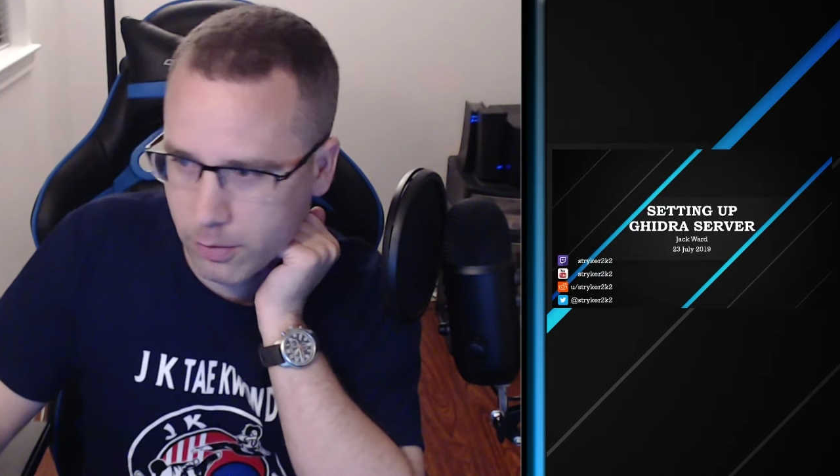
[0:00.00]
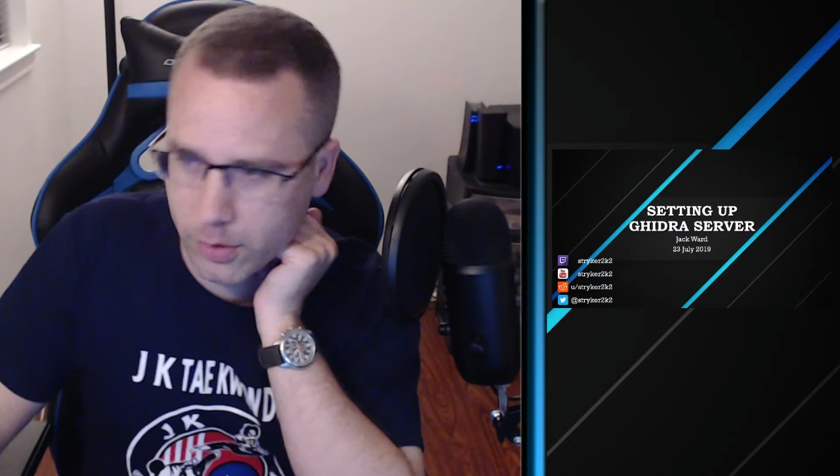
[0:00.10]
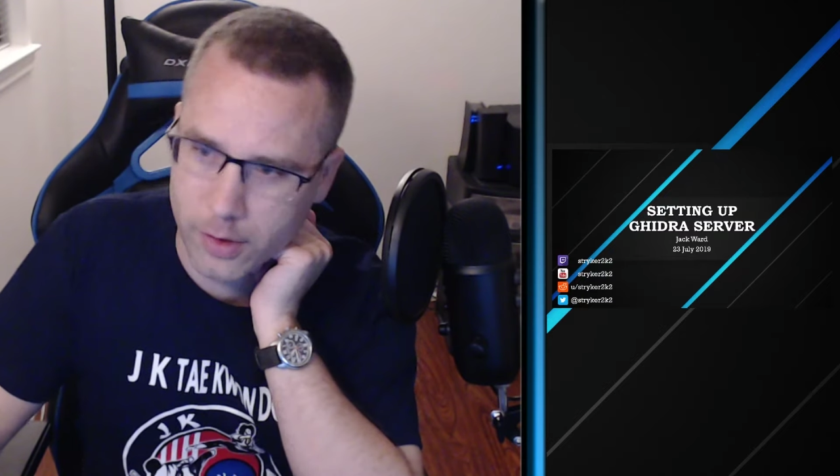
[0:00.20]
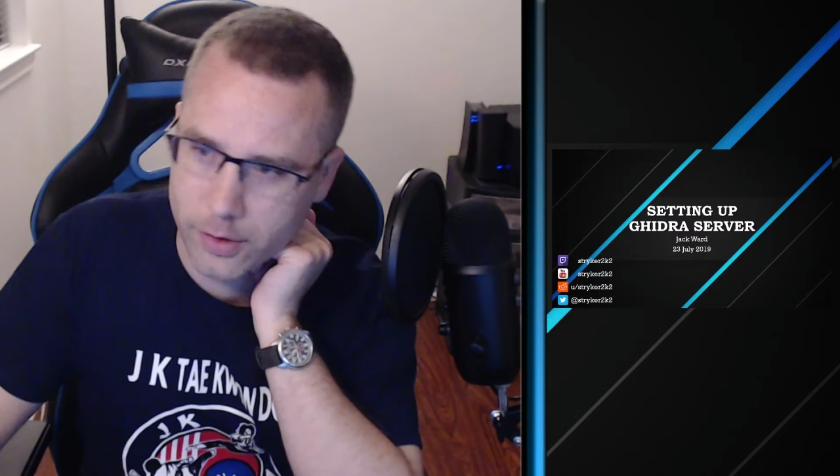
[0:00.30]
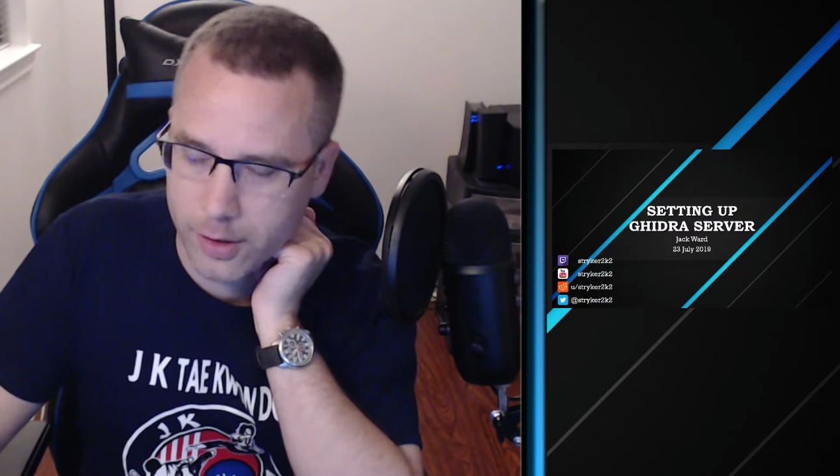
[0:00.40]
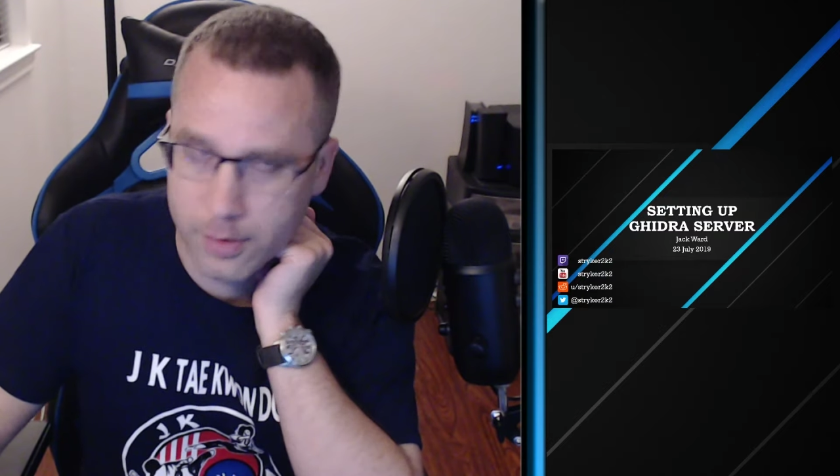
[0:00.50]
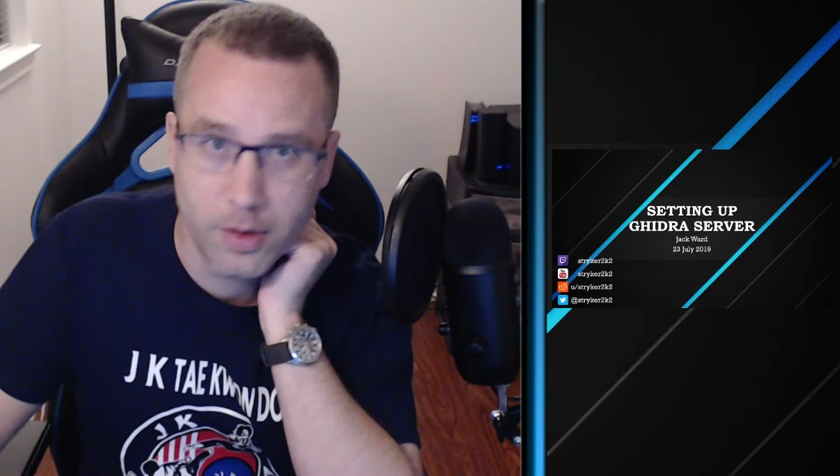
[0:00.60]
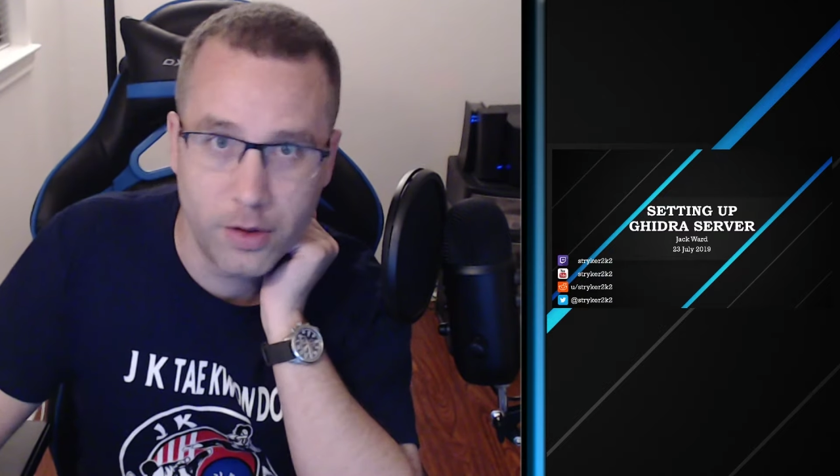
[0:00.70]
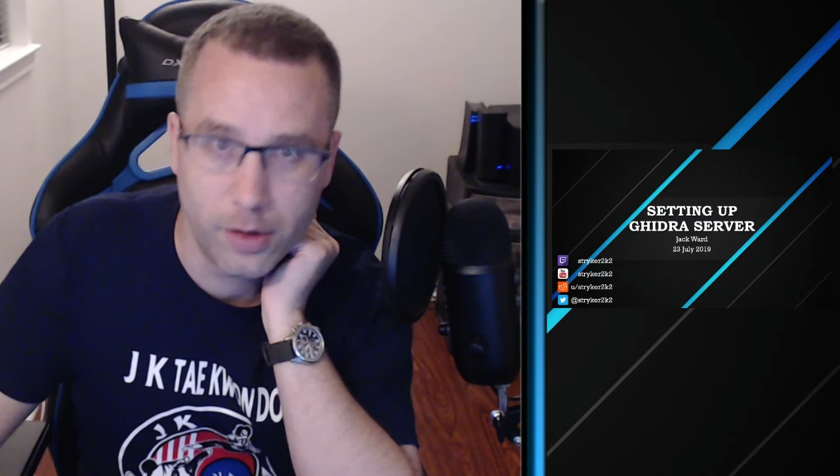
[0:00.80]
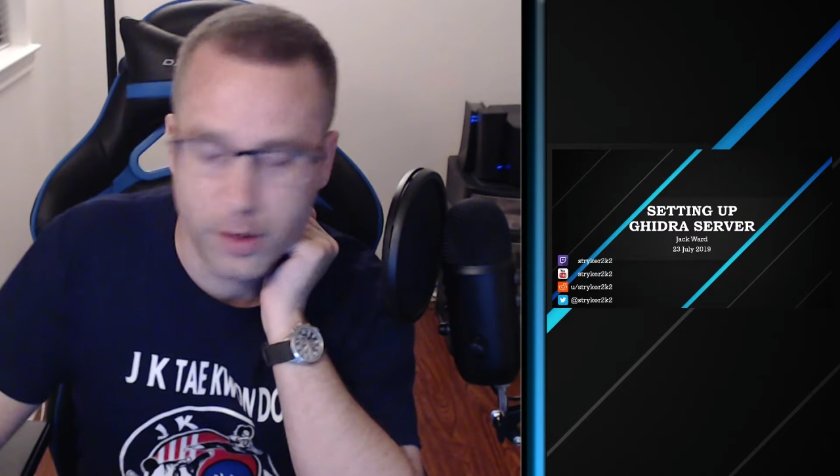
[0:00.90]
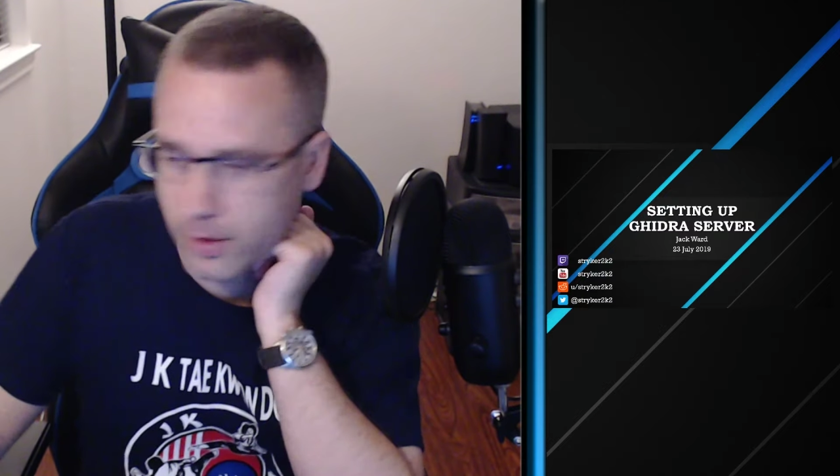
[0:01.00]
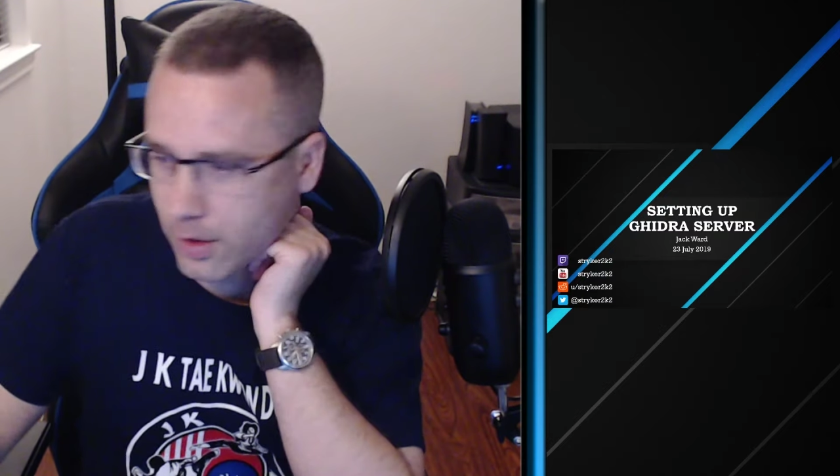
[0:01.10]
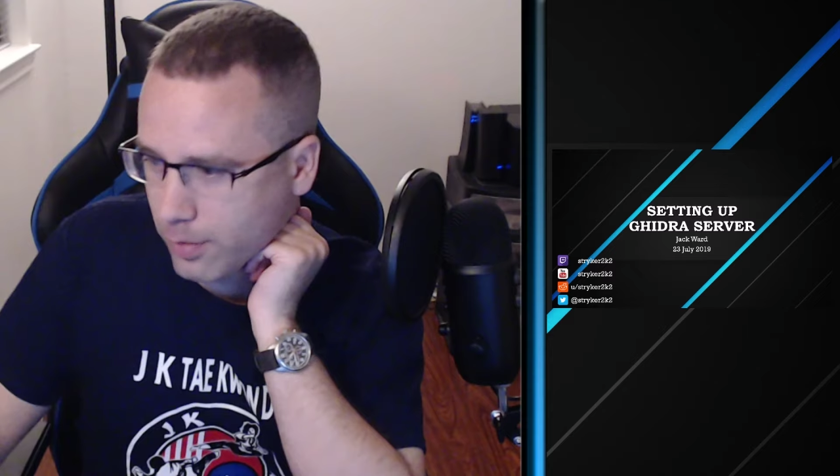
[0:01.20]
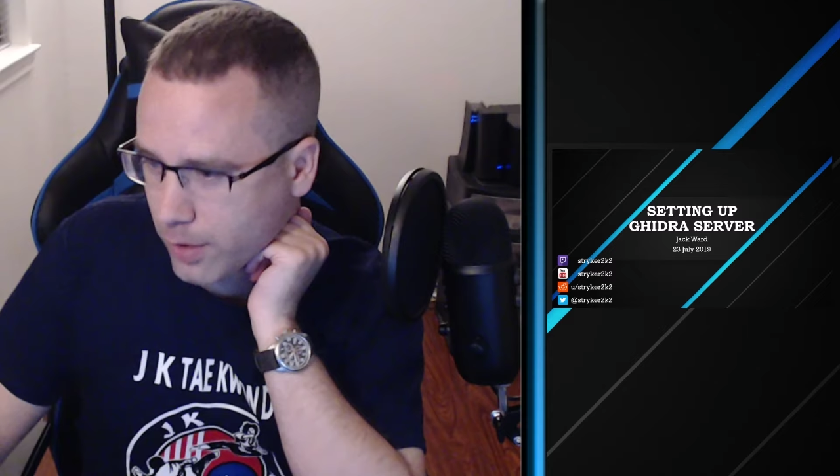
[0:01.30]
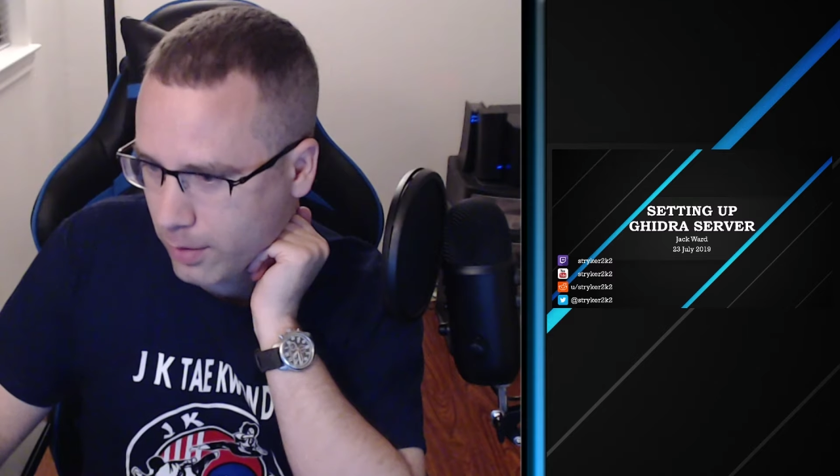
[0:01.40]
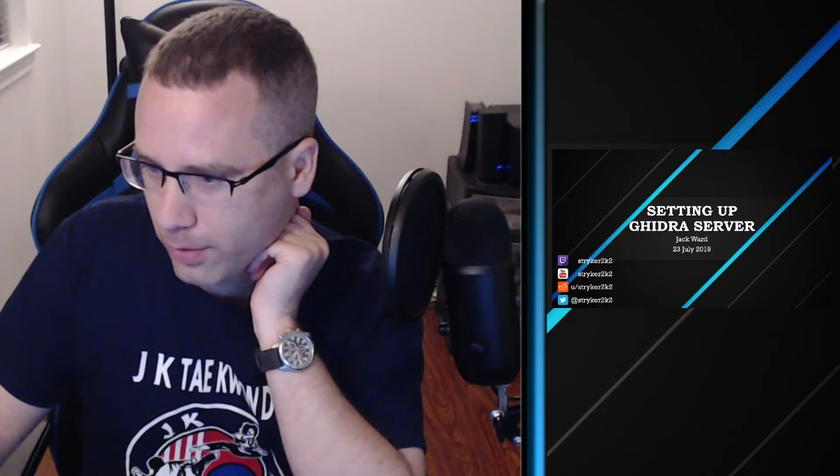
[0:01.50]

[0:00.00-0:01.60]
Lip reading: Contact me at the links in the bottom